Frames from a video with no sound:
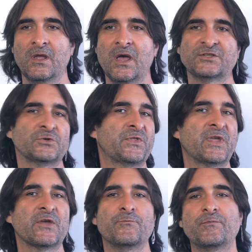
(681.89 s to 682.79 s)
and so to
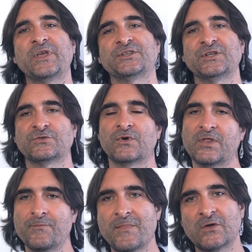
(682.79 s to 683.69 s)
think of beaches rather
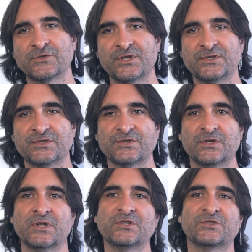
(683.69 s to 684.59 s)
than mountains,
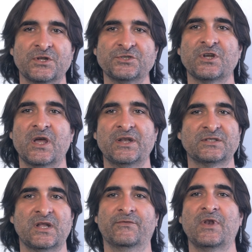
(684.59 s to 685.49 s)
sunshine
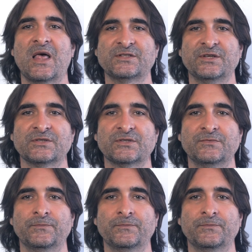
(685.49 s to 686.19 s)
instead of glaciers.